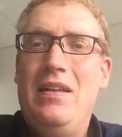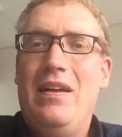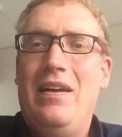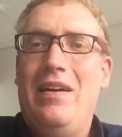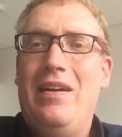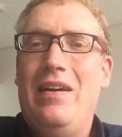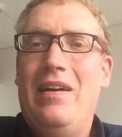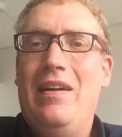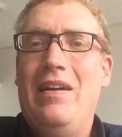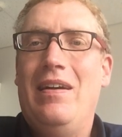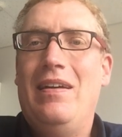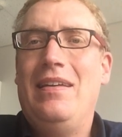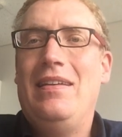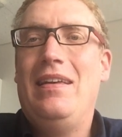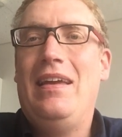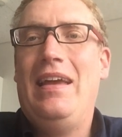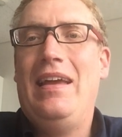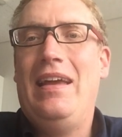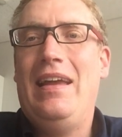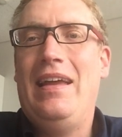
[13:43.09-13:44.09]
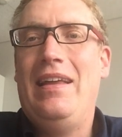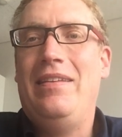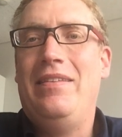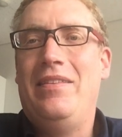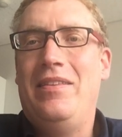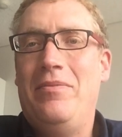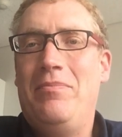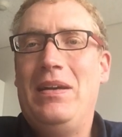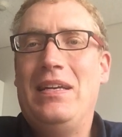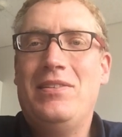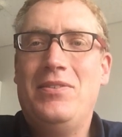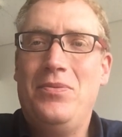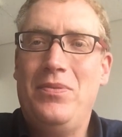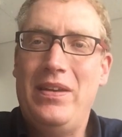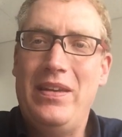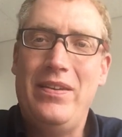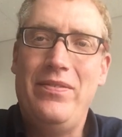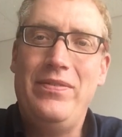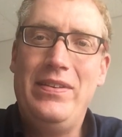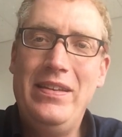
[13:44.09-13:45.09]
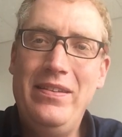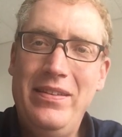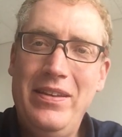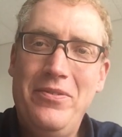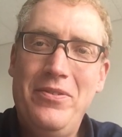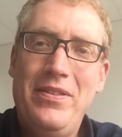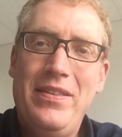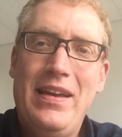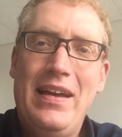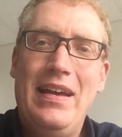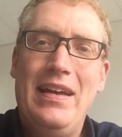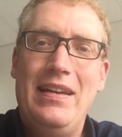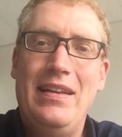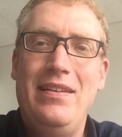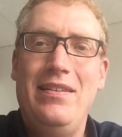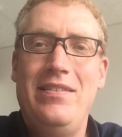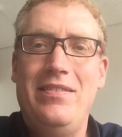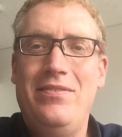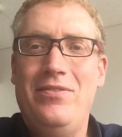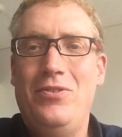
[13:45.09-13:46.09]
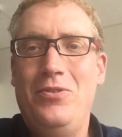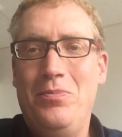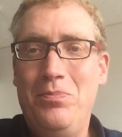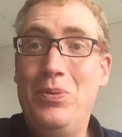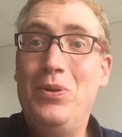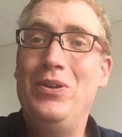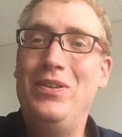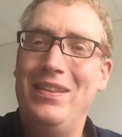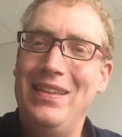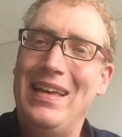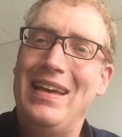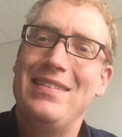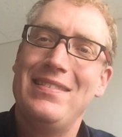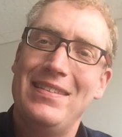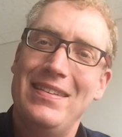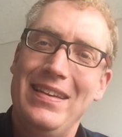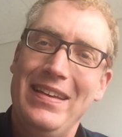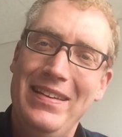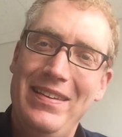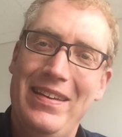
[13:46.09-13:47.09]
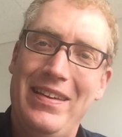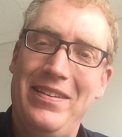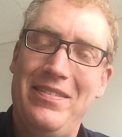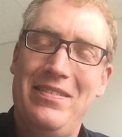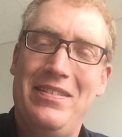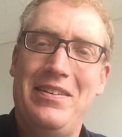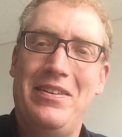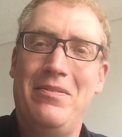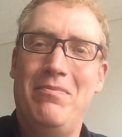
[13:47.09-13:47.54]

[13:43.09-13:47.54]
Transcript: And the best way of dealing with that is to put less in it.